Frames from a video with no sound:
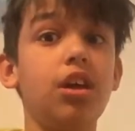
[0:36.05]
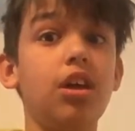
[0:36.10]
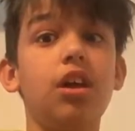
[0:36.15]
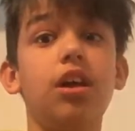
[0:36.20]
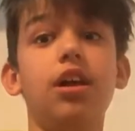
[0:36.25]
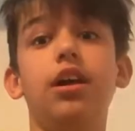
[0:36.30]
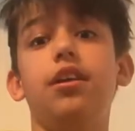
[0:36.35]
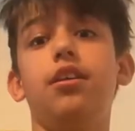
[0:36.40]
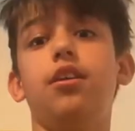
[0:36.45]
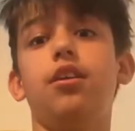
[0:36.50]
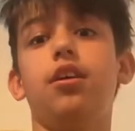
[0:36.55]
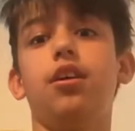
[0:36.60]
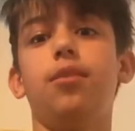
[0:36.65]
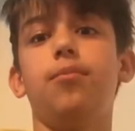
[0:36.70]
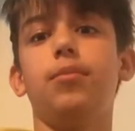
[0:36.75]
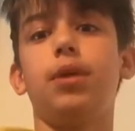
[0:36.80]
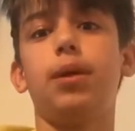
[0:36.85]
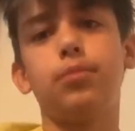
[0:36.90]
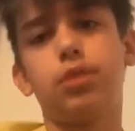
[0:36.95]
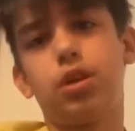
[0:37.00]
And
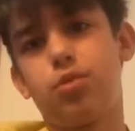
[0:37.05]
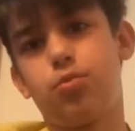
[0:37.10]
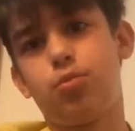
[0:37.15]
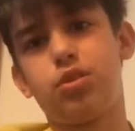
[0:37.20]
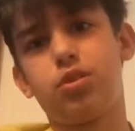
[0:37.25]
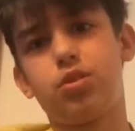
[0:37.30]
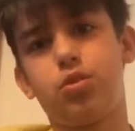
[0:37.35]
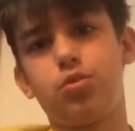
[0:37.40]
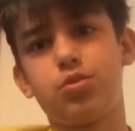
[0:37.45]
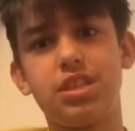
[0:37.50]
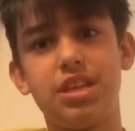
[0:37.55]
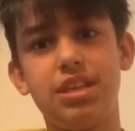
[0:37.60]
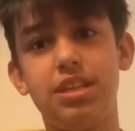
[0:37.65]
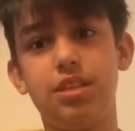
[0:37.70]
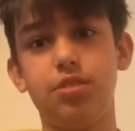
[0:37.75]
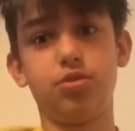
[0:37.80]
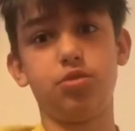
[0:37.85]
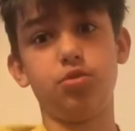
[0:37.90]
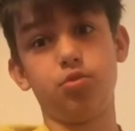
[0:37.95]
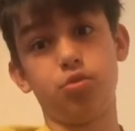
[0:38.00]
um, I'm not one of those
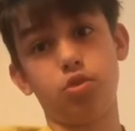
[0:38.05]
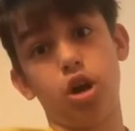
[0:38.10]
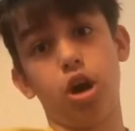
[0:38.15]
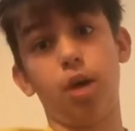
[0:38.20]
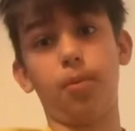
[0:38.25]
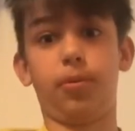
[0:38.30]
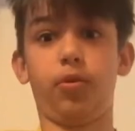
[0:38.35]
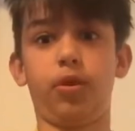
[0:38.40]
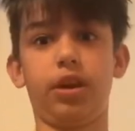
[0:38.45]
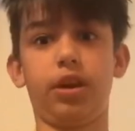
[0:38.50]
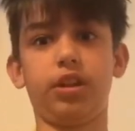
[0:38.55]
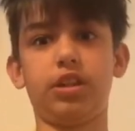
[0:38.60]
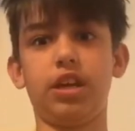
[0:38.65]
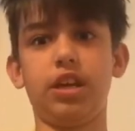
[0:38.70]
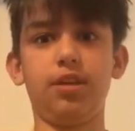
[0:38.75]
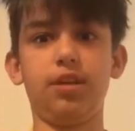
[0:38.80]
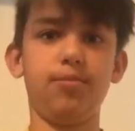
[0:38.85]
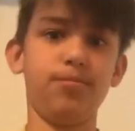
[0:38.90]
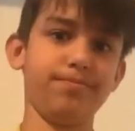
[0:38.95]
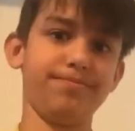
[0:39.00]
idiots who copyright claim.